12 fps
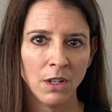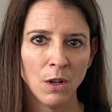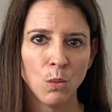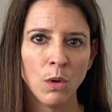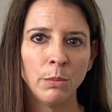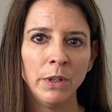
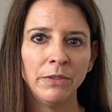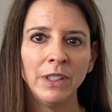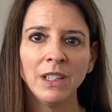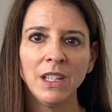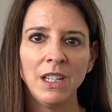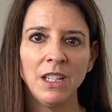What we
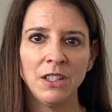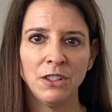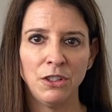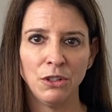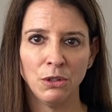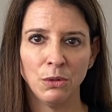really need to
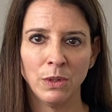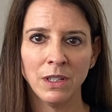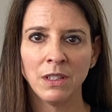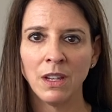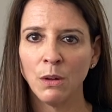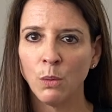do is
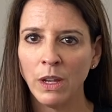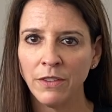get away